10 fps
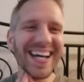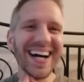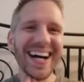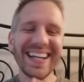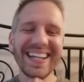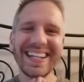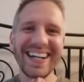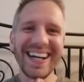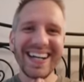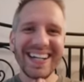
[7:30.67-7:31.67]
I could
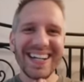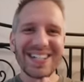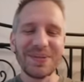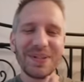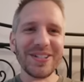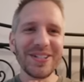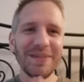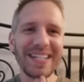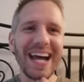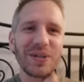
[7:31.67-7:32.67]
switch some
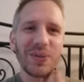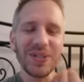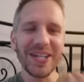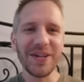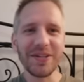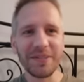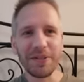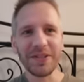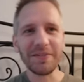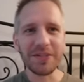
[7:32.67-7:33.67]
attack jewels out,
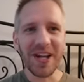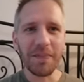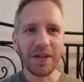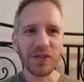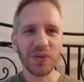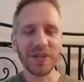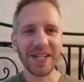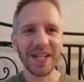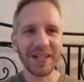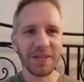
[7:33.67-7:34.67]
put some Champion Jewels
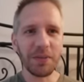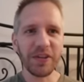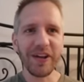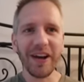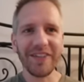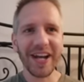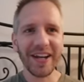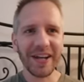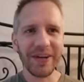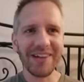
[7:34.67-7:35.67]
in, and put the offhand,
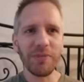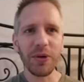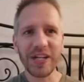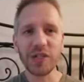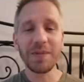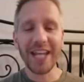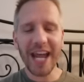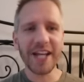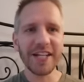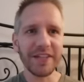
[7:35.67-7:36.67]
and I would have more HP
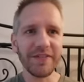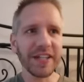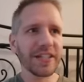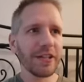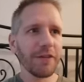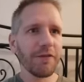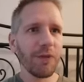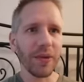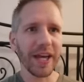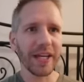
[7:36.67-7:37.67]
and defense
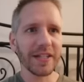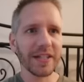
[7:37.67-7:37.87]
for that